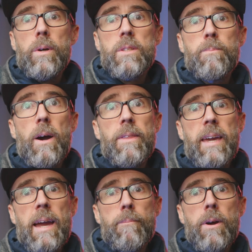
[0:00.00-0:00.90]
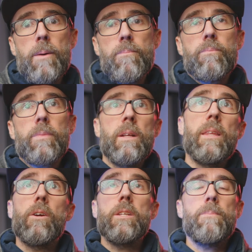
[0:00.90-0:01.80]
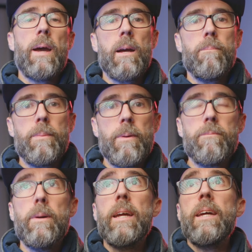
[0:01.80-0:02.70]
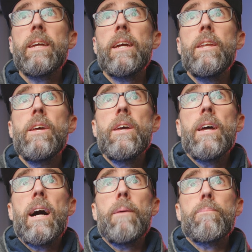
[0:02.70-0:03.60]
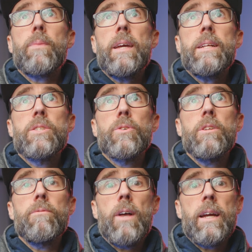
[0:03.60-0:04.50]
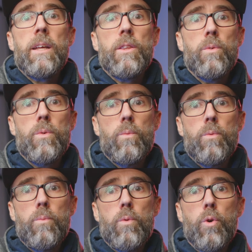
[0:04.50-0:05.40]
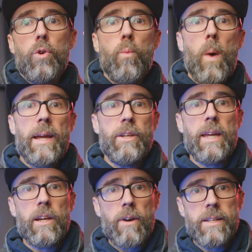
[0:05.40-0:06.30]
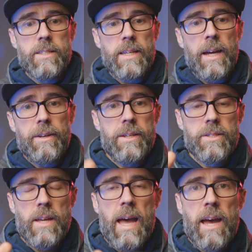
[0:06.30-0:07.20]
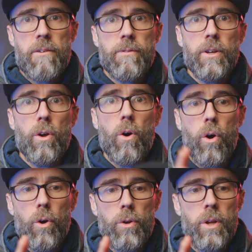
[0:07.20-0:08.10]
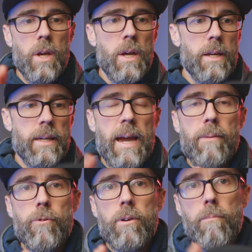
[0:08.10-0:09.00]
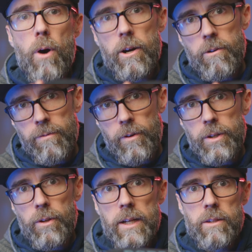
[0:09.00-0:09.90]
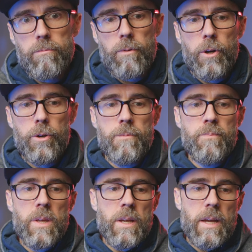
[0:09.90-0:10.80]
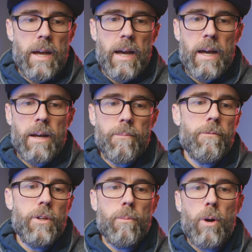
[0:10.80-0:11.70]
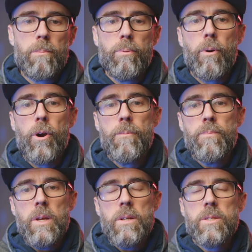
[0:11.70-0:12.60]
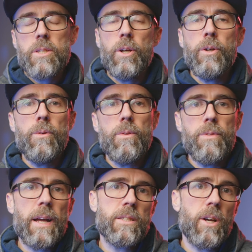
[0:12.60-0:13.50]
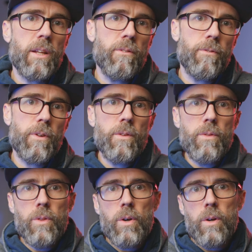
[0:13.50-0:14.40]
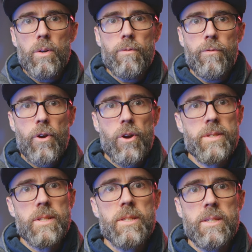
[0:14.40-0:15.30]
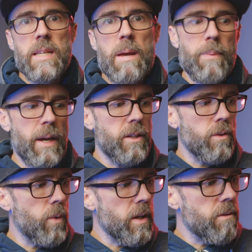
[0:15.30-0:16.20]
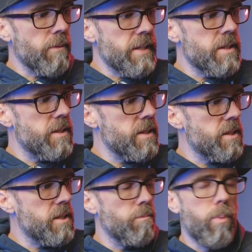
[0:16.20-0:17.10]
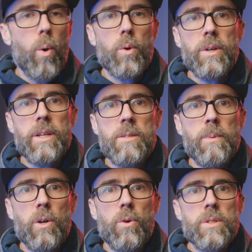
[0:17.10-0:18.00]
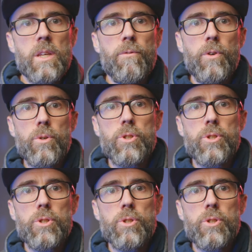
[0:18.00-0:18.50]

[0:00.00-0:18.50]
it's by the camera, and there it is back up above my head again. It's sort of like the good way to get great sound is to have an on-camera microphone like the Rode Videomic Pro. So that's kind of the first step. And one of the reasons this is important is because if you're